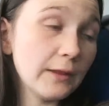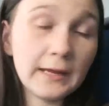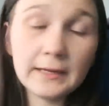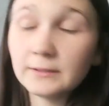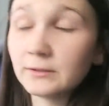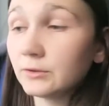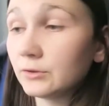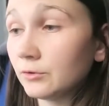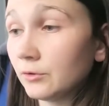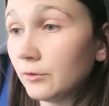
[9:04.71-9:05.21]
all
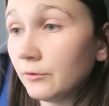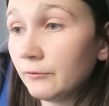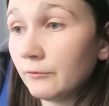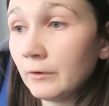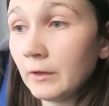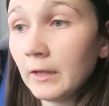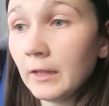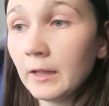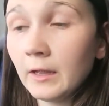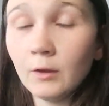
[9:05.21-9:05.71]
that stuff,
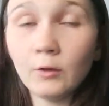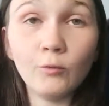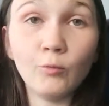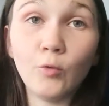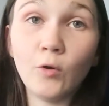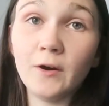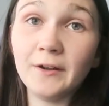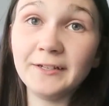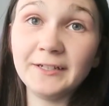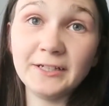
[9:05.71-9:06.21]

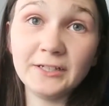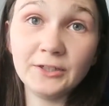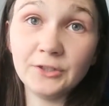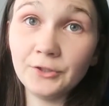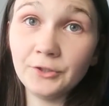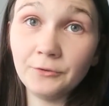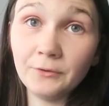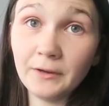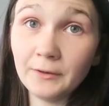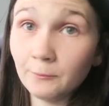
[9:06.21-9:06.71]
what I need to
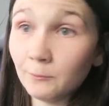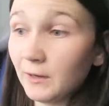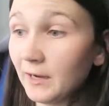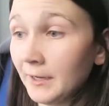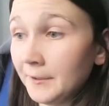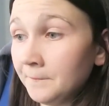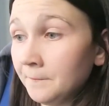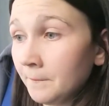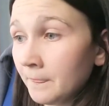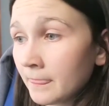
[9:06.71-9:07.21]
do
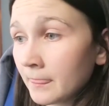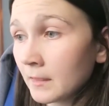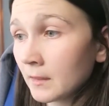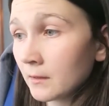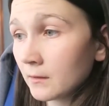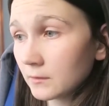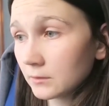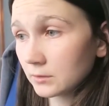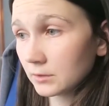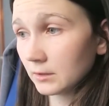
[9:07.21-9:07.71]
anyway.
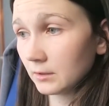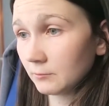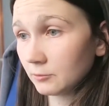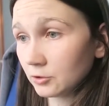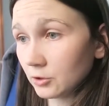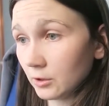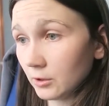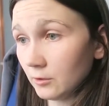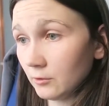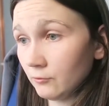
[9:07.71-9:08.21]

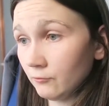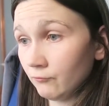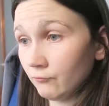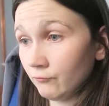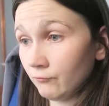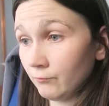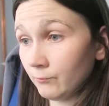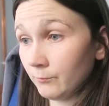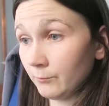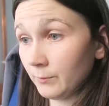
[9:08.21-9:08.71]
So
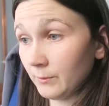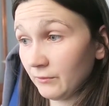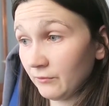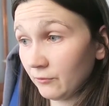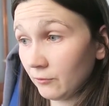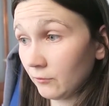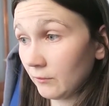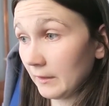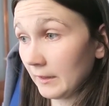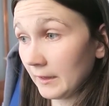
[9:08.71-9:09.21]

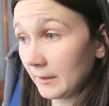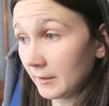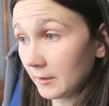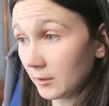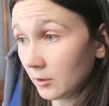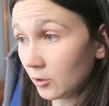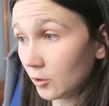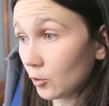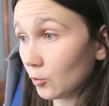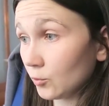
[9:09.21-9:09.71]
before that,
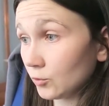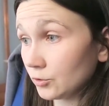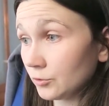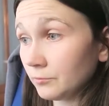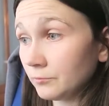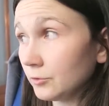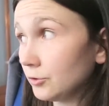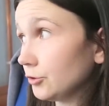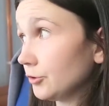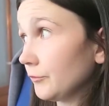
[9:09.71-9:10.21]
I'll go watch
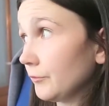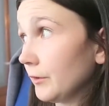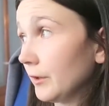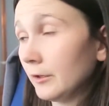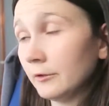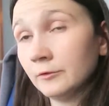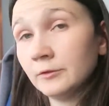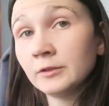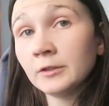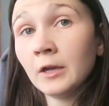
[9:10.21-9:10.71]
some YouTube
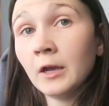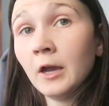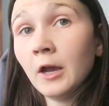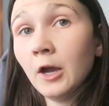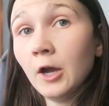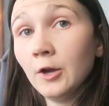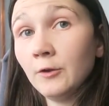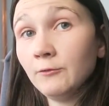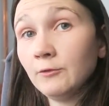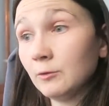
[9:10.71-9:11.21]
videos.
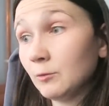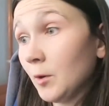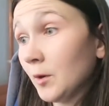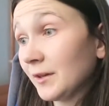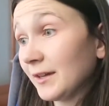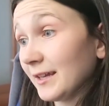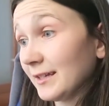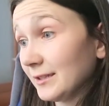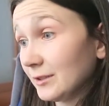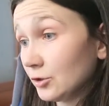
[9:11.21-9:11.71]
Hopefully I
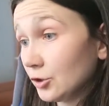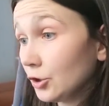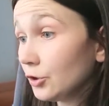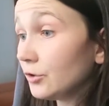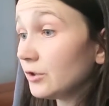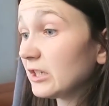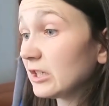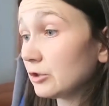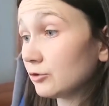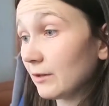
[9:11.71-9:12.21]
won't get
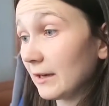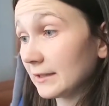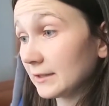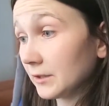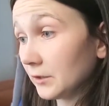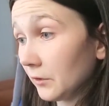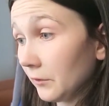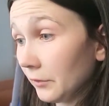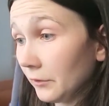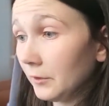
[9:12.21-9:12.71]
too
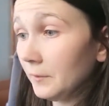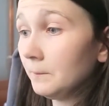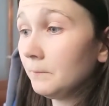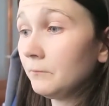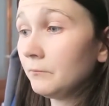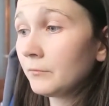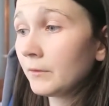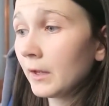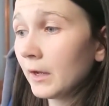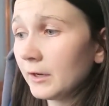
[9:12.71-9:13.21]
distracted on
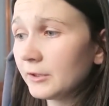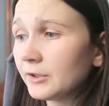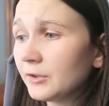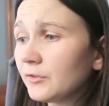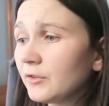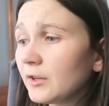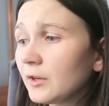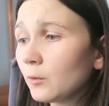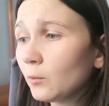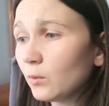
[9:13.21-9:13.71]
them. I
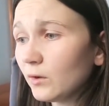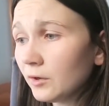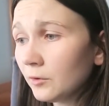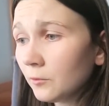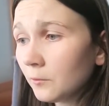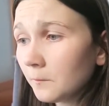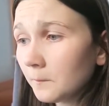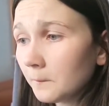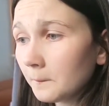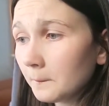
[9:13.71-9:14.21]
don't think I
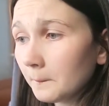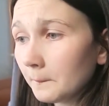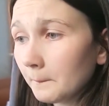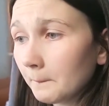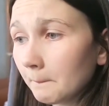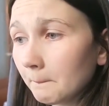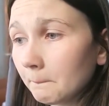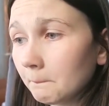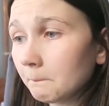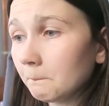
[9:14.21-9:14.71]
will,
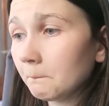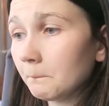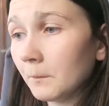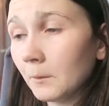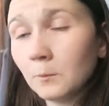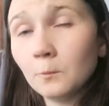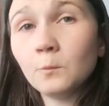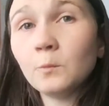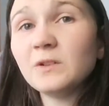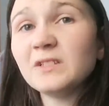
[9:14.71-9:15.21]

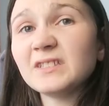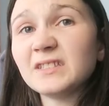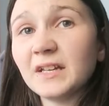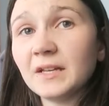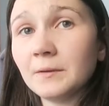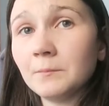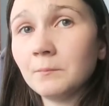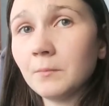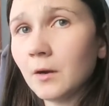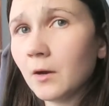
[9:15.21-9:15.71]
but we'll
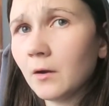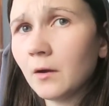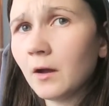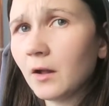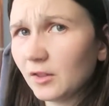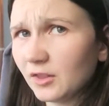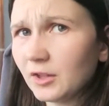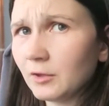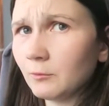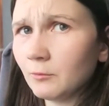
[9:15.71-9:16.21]
see, but
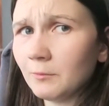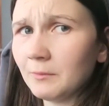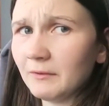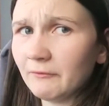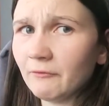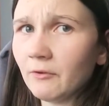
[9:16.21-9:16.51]
I think we'll be